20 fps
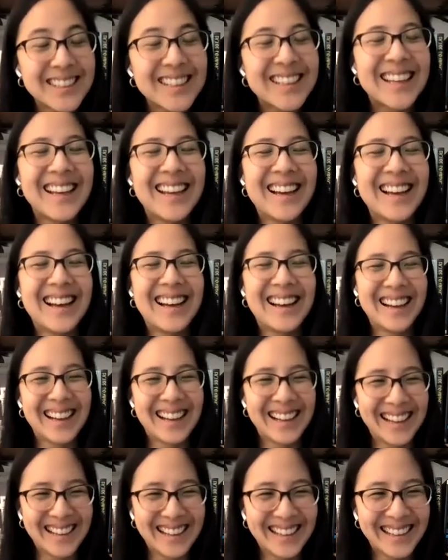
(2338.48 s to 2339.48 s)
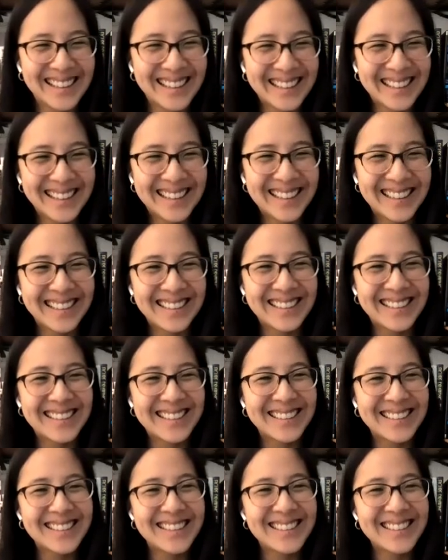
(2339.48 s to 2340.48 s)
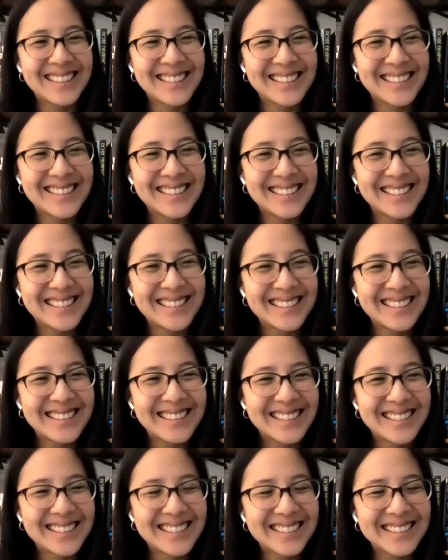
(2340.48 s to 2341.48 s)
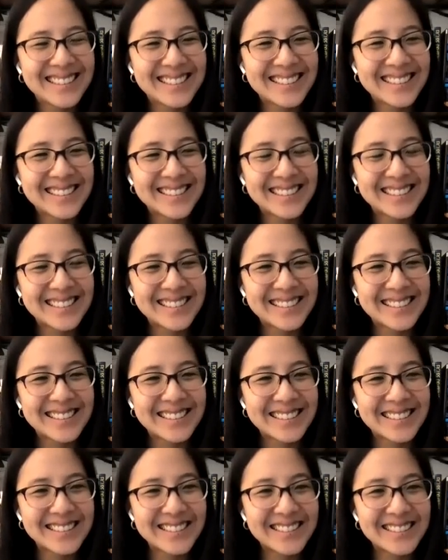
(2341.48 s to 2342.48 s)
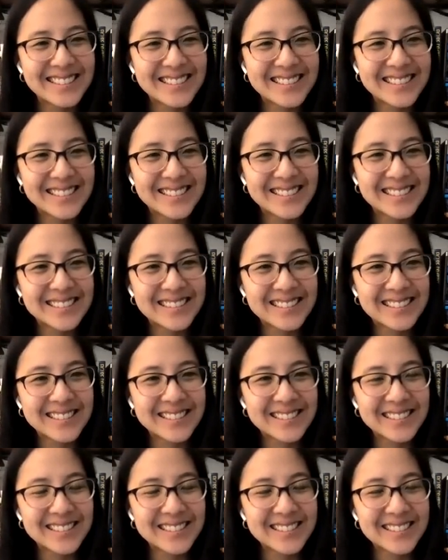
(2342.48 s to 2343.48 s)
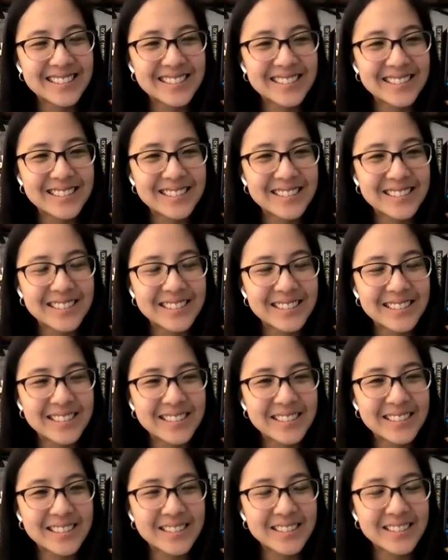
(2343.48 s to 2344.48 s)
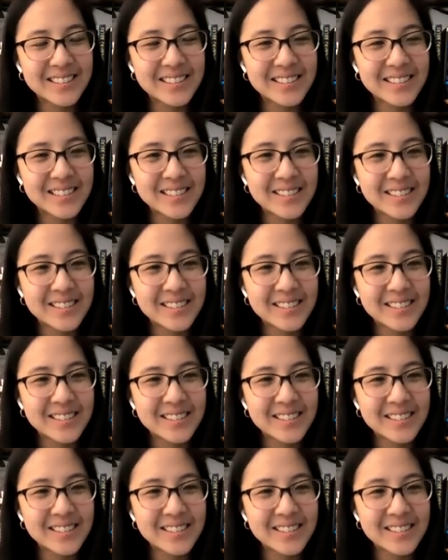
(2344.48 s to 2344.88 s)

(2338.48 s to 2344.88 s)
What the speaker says: The person shown says nothing.